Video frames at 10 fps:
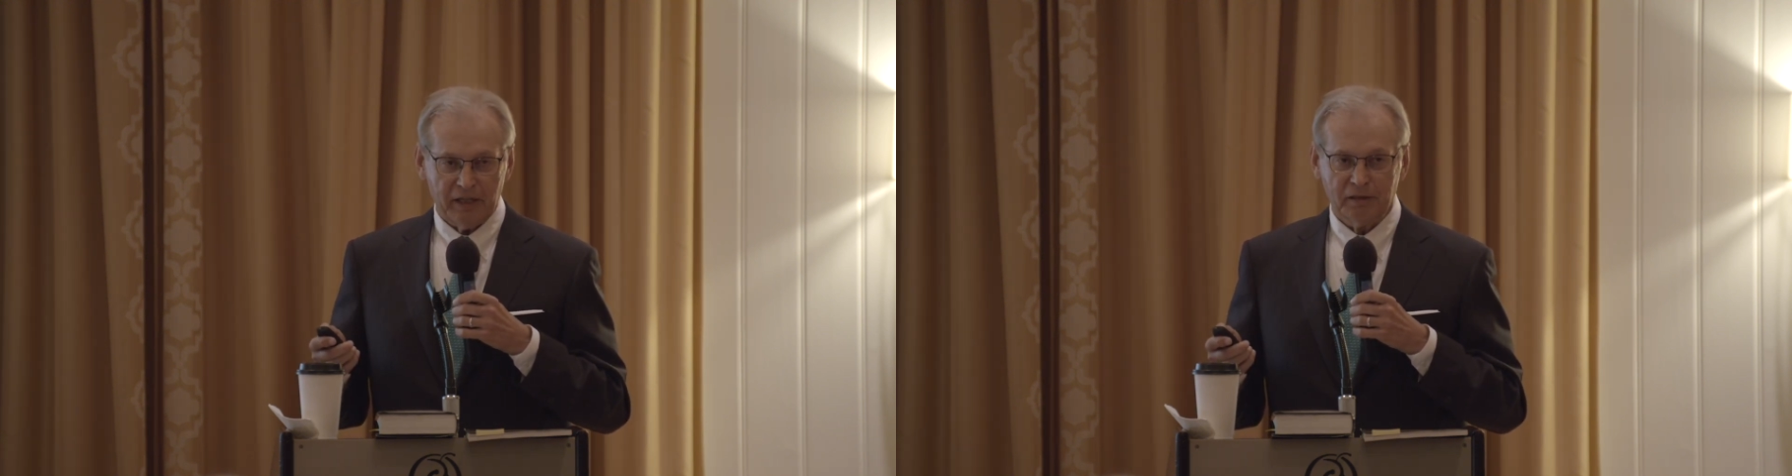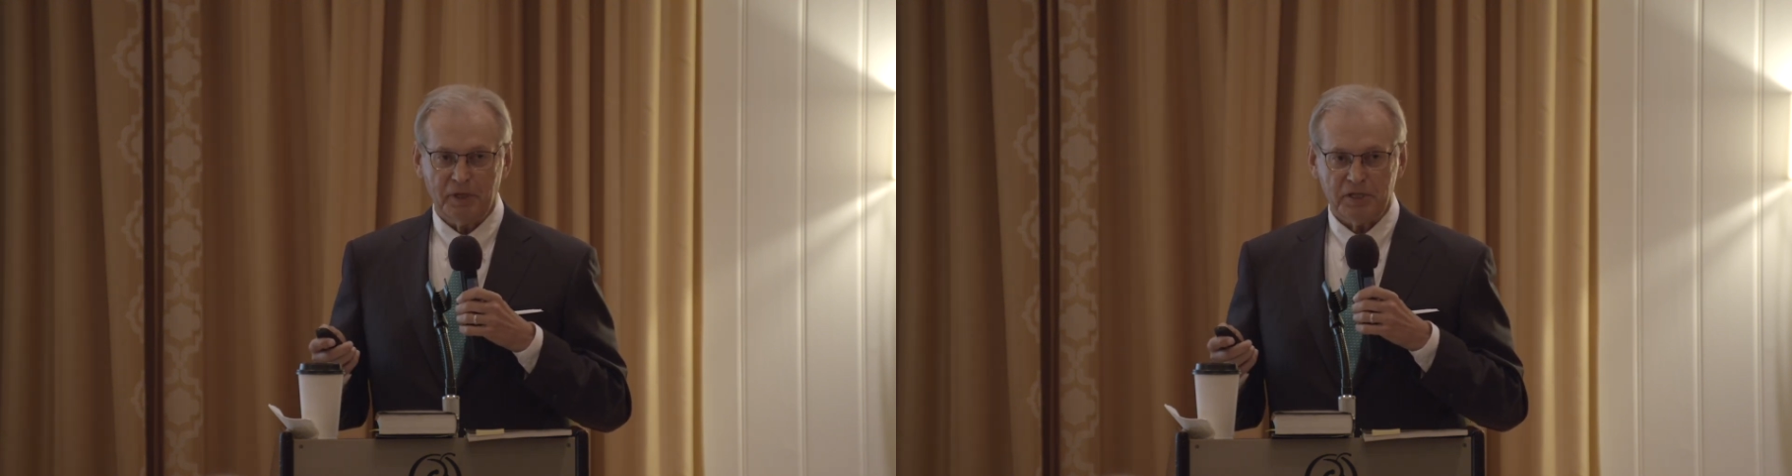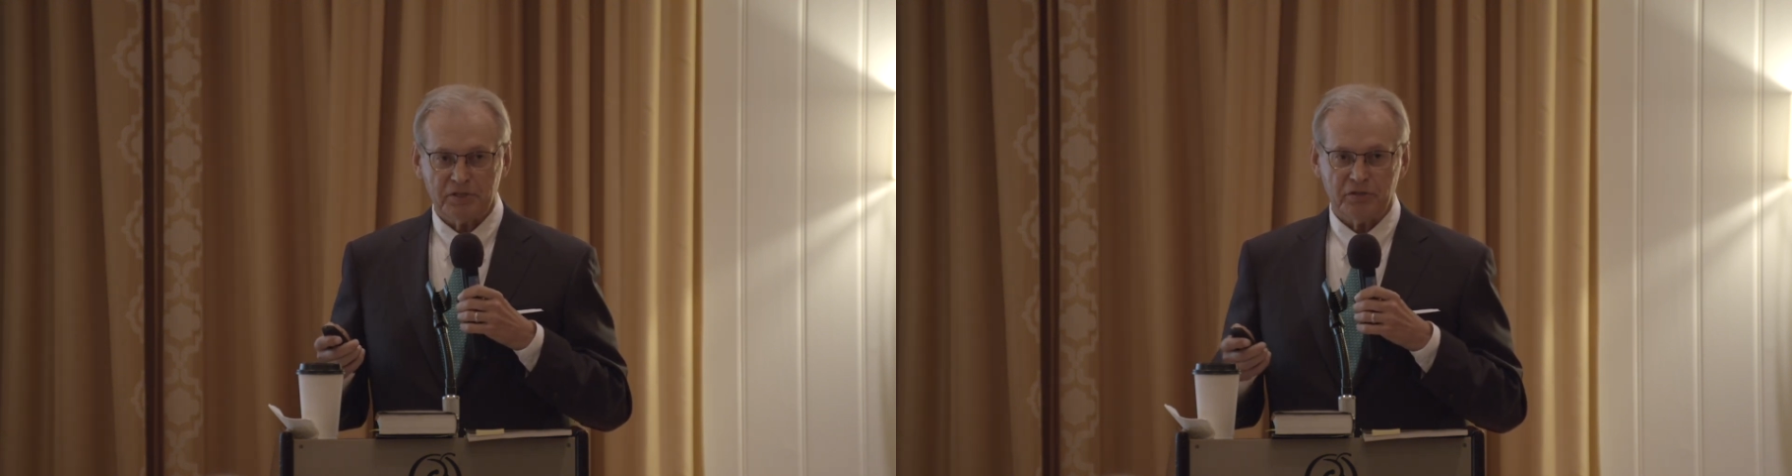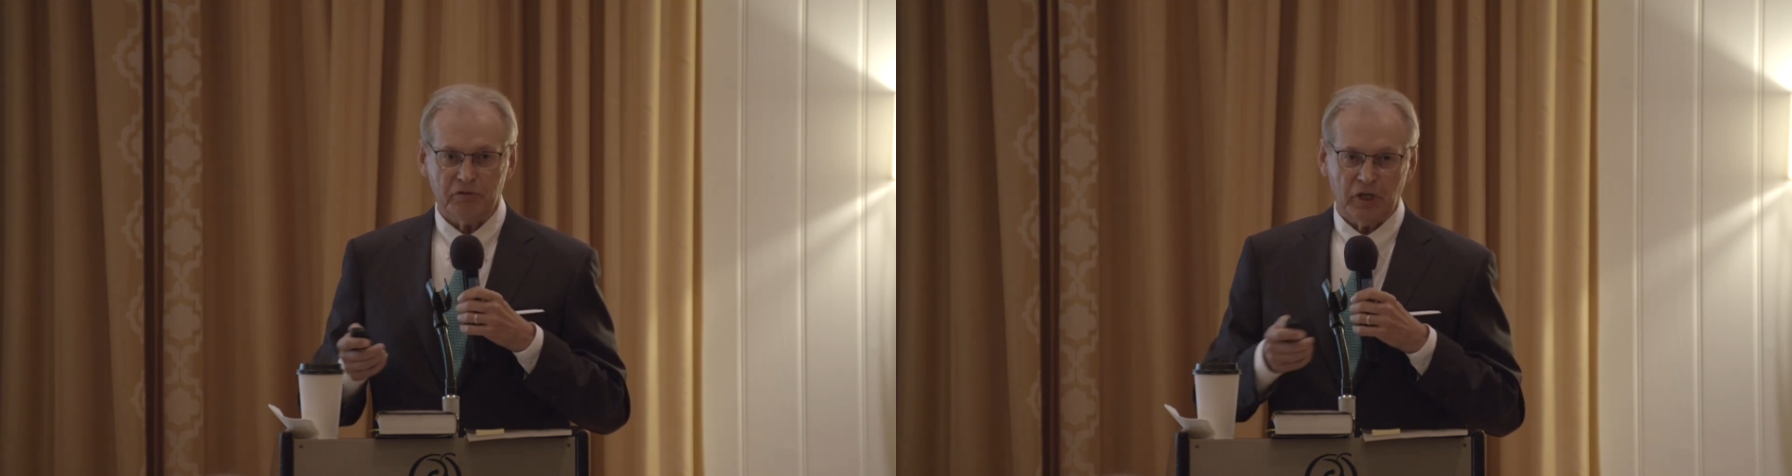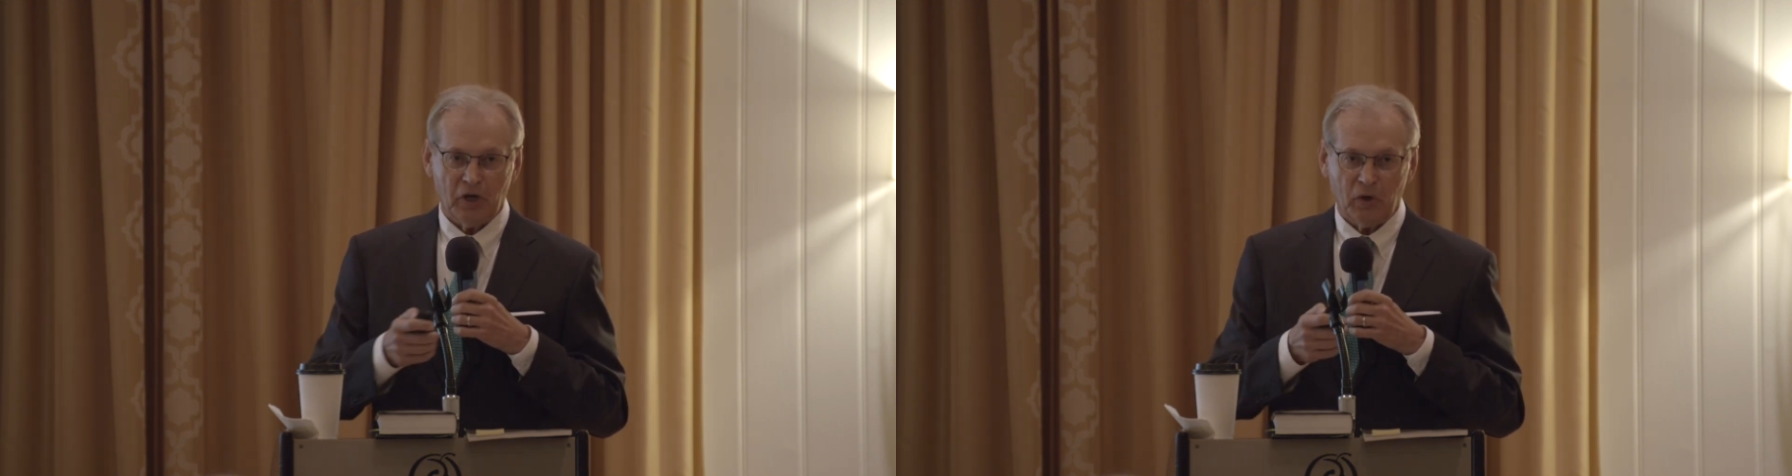elements, you
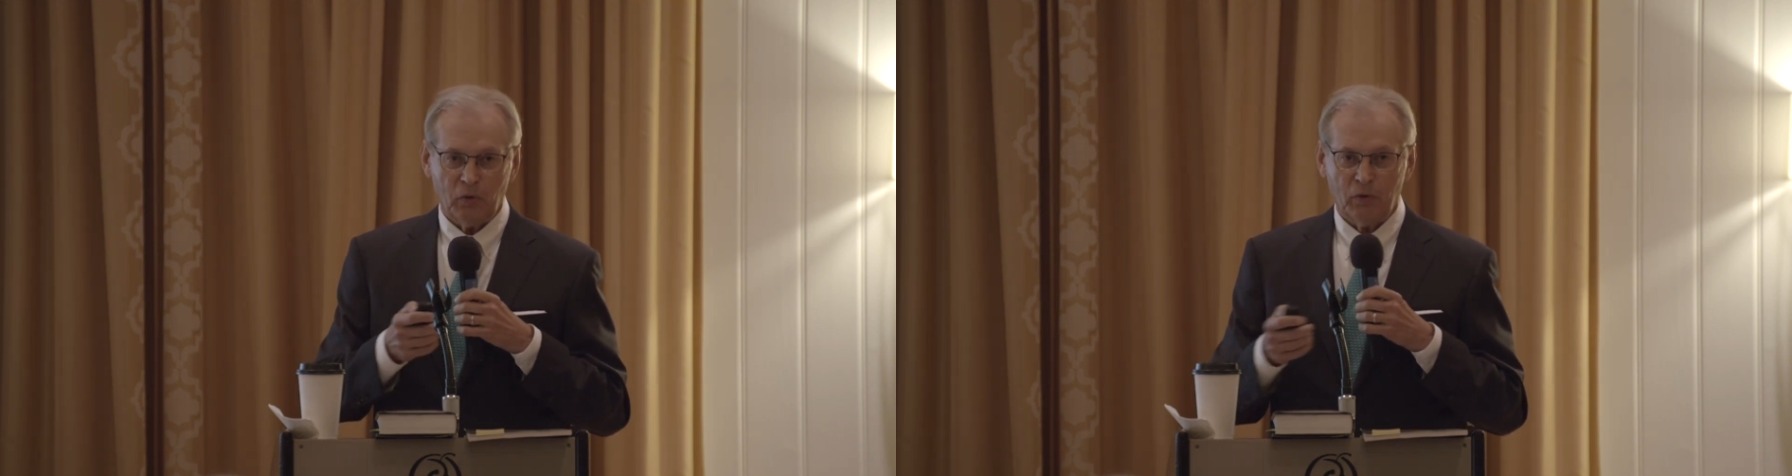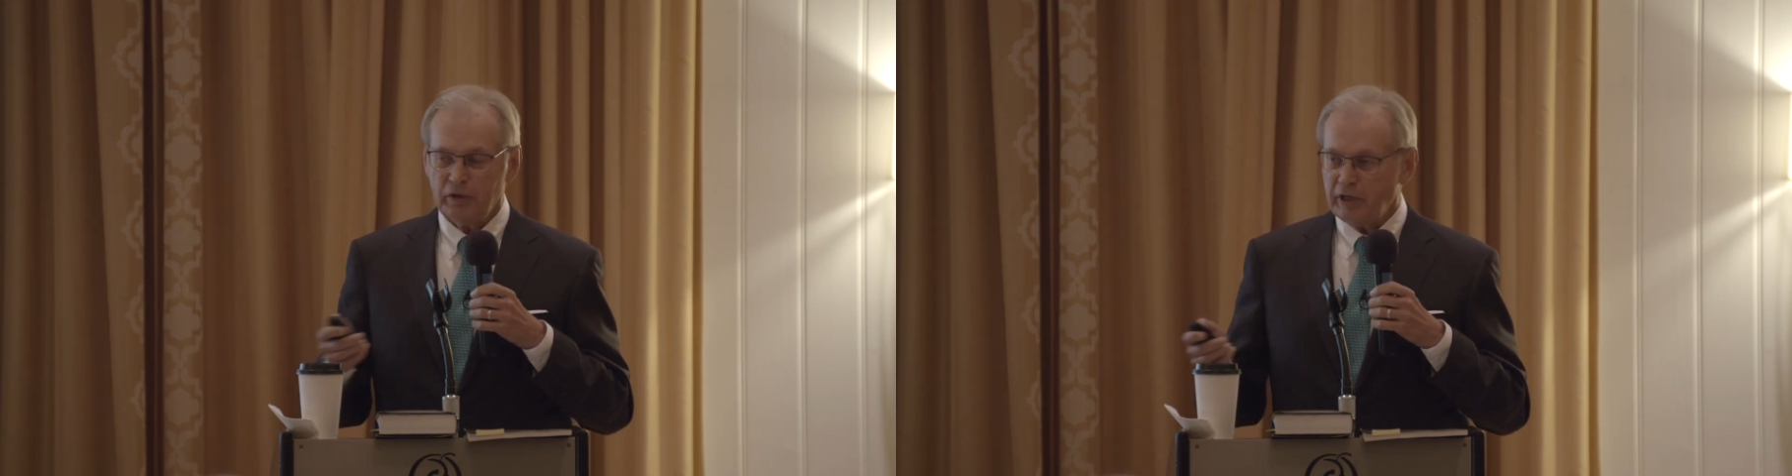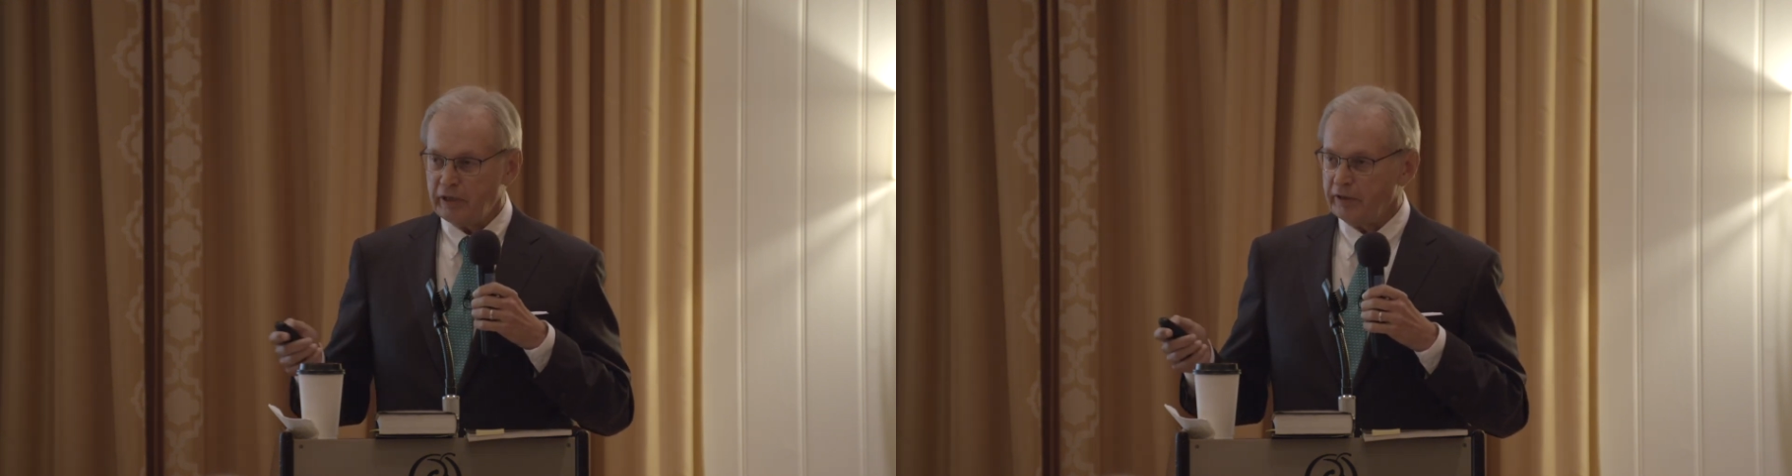know